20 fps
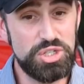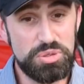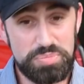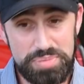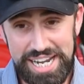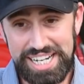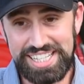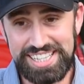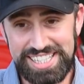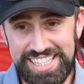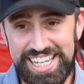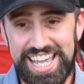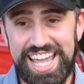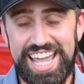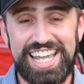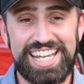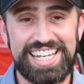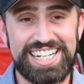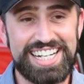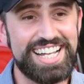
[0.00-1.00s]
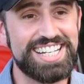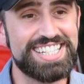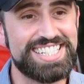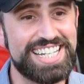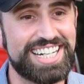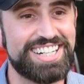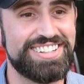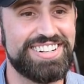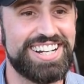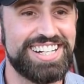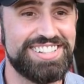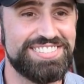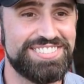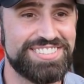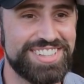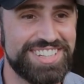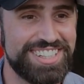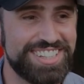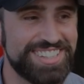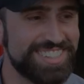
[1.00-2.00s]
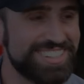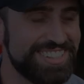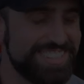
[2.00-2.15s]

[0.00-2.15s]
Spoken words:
You bake the cake and I'll decorate it for you.